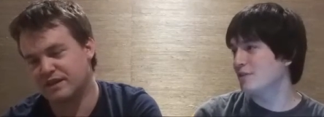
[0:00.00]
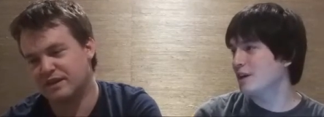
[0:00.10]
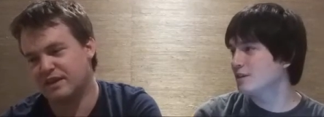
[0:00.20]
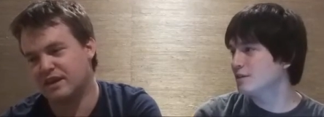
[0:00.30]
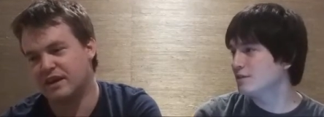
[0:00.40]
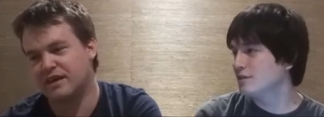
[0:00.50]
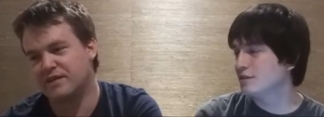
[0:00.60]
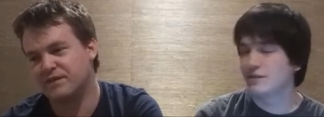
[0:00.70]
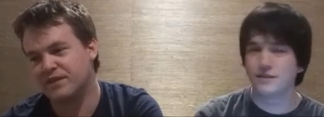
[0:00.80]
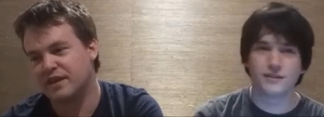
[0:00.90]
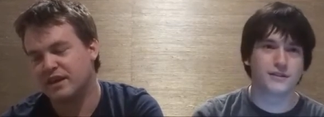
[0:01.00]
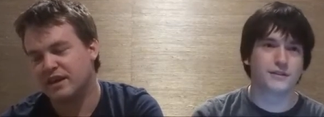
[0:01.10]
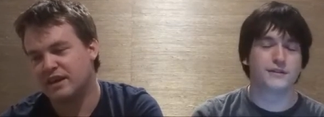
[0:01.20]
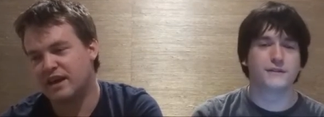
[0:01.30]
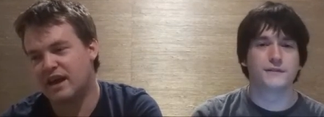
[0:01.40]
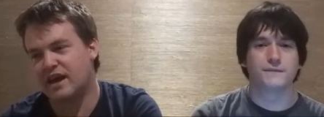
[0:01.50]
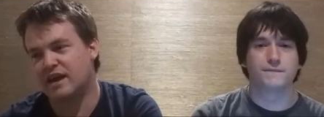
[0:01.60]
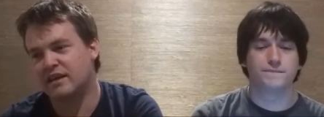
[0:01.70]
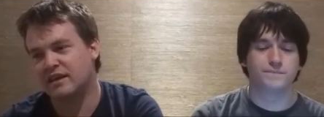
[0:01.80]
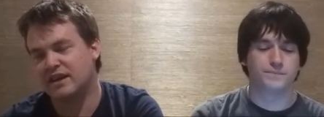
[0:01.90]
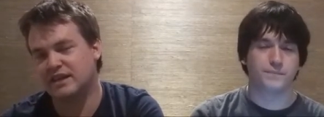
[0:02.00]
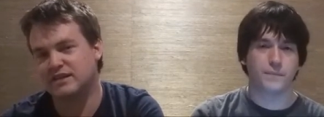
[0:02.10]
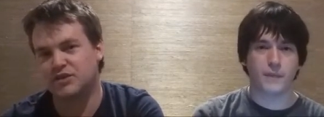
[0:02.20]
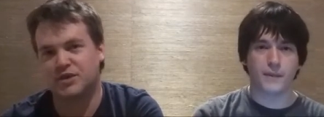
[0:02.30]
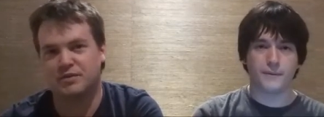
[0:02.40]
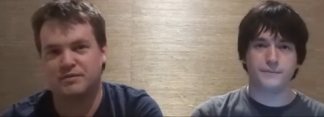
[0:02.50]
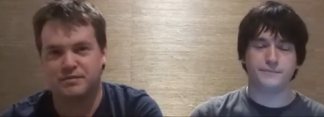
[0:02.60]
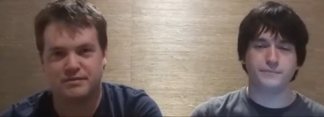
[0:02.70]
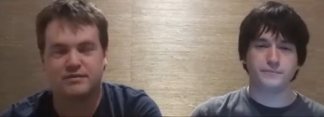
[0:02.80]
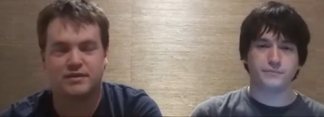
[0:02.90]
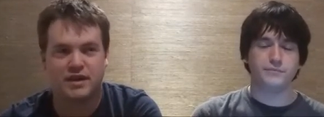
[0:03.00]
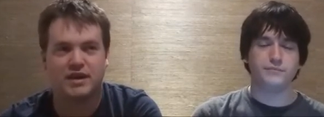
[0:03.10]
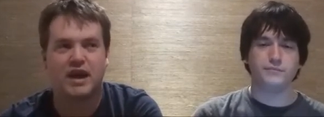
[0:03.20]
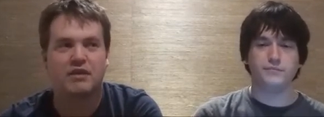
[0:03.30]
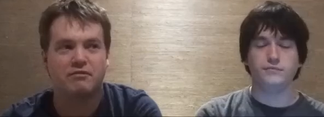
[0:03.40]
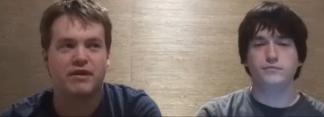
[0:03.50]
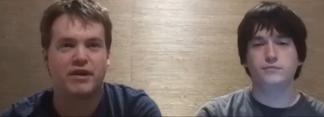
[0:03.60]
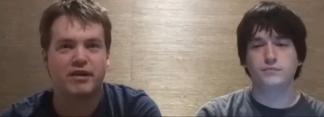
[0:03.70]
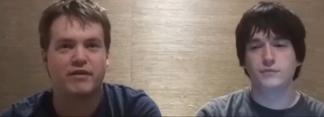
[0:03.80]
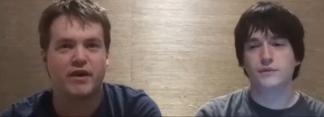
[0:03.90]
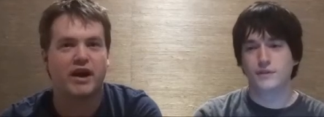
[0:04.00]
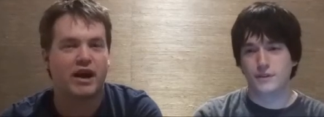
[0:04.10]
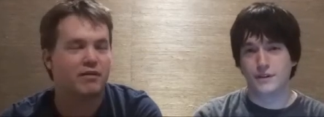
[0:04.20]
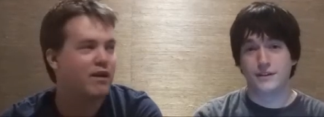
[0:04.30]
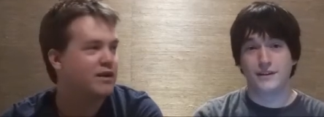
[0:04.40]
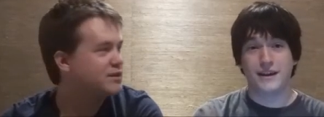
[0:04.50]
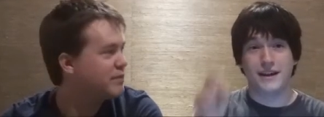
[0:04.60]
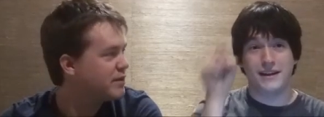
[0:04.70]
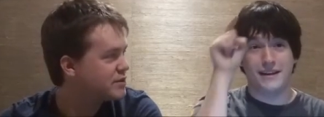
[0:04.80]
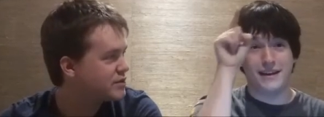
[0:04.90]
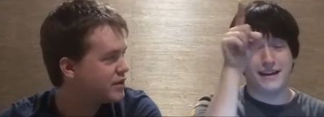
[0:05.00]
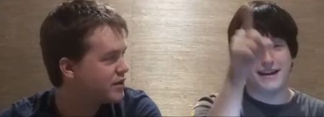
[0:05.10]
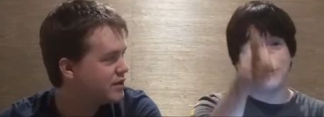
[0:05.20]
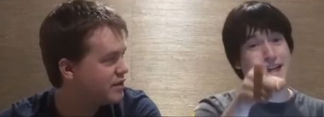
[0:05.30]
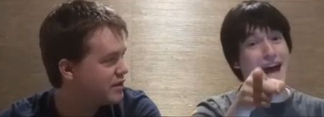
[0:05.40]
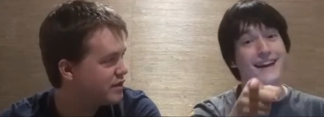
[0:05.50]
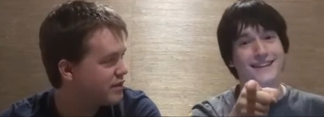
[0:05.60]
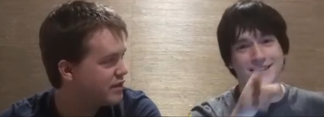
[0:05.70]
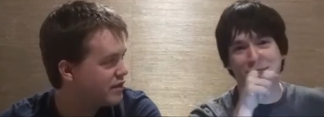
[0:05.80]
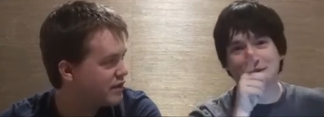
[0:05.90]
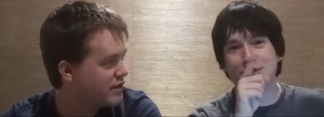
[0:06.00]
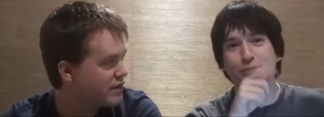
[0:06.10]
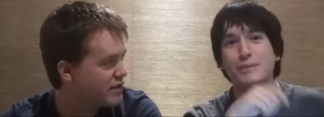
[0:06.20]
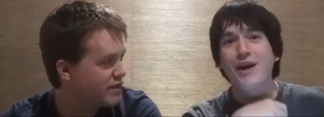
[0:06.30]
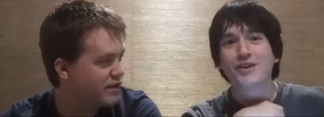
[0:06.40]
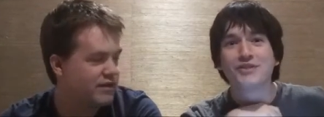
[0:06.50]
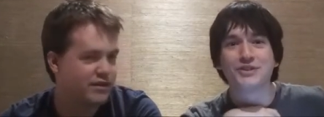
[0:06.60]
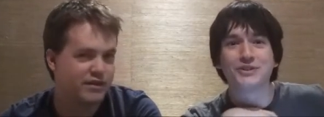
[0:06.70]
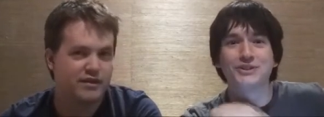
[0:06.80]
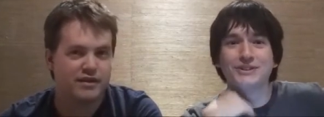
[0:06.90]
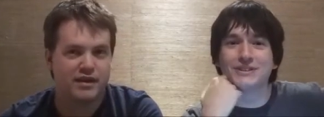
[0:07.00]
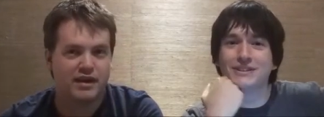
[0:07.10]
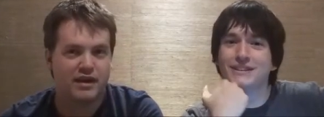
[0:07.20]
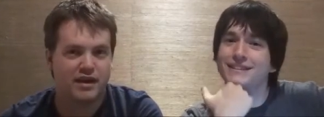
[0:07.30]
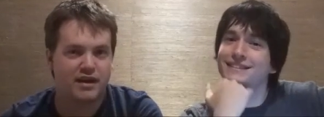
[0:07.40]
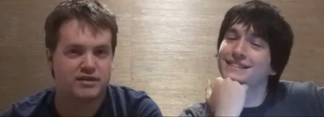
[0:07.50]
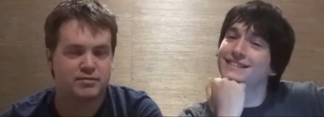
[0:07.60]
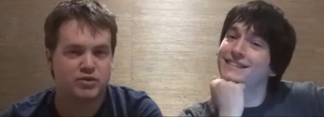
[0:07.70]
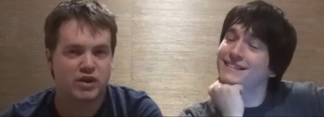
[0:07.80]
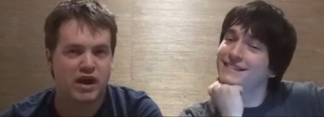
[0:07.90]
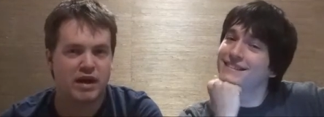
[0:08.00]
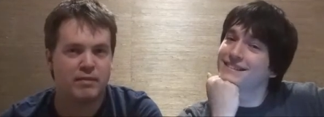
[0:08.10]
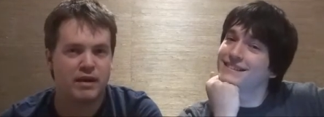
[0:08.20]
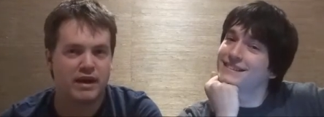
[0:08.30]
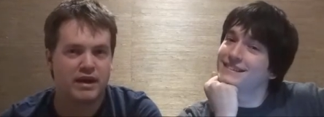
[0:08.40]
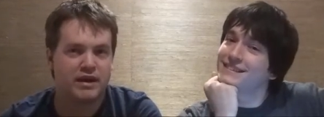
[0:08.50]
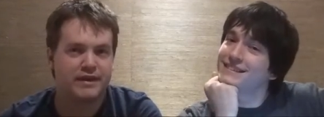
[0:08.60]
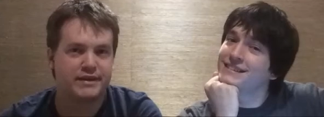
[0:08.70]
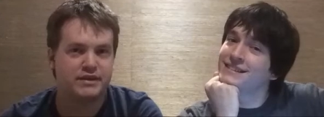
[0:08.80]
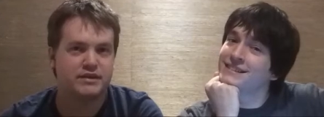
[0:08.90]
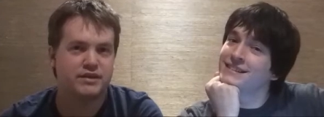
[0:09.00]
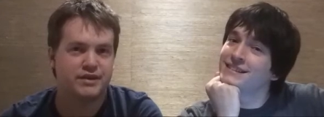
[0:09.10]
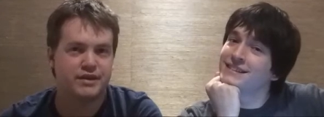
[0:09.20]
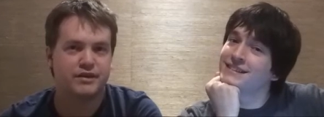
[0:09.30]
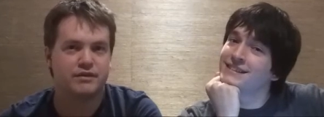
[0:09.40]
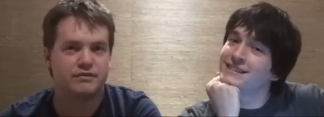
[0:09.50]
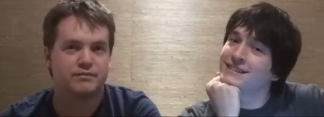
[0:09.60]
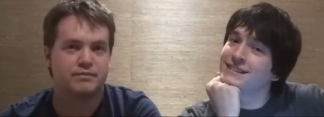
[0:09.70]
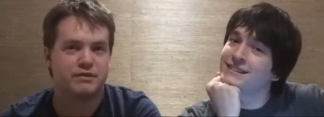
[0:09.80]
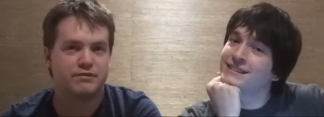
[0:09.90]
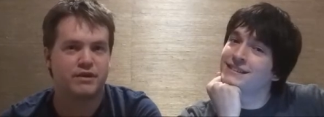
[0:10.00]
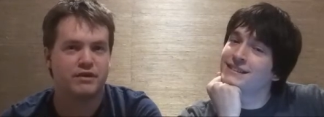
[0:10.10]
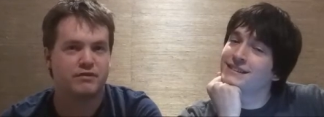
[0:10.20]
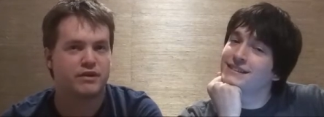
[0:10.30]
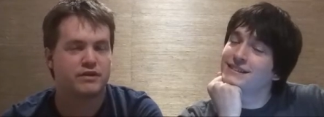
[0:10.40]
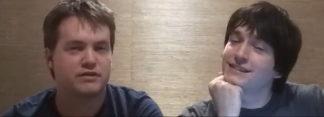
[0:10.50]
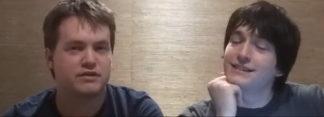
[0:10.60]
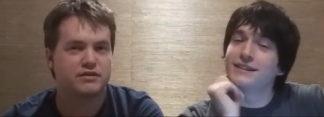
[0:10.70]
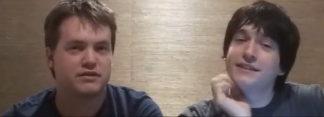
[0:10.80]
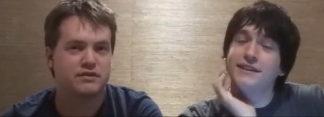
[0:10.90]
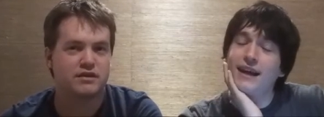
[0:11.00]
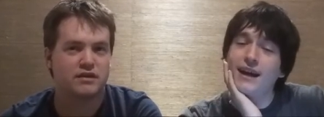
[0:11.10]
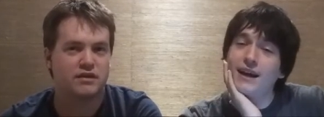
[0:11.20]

Speaker 1: fans. Yeah. Yeah, it's going to get a very, very high Rotten Tomato score. And that is
Speaker 2: Crystal Ball Reviews.
Speaker 1: Uh, subscribe and, you know, be a friend of ours. Yeah.